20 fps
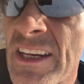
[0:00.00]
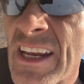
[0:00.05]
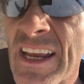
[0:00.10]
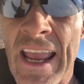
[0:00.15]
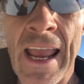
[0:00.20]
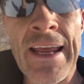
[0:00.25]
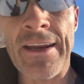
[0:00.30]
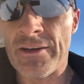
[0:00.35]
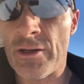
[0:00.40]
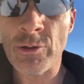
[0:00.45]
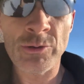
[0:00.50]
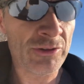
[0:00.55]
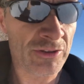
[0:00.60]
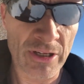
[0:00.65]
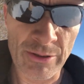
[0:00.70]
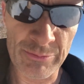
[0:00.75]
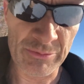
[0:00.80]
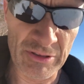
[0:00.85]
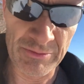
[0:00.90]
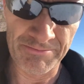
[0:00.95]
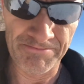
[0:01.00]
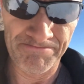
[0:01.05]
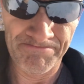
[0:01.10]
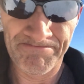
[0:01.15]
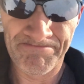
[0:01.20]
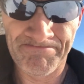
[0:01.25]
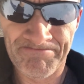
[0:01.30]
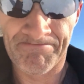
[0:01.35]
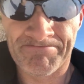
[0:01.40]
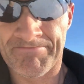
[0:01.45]
can't do something.
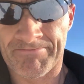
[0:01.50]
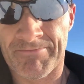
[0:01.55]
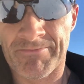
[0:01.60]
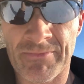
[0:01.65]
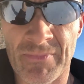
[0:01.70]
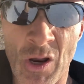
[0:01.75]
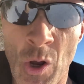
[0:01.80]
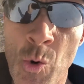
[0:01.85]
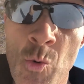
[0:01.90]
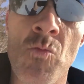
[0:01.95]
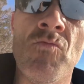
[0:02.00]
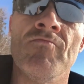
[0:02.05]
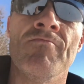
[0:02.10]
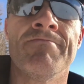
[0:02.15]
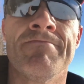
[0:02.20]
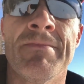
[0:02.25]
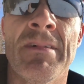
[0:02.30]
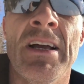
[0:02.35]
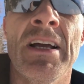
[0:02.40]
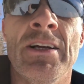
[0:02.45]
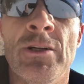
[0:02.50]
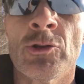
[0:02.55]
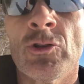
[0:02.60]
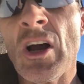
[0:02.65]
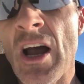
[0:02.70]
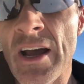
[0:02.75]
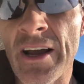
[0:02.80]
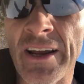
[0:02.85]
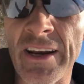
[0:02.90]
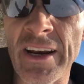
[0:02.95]
Nope. Try it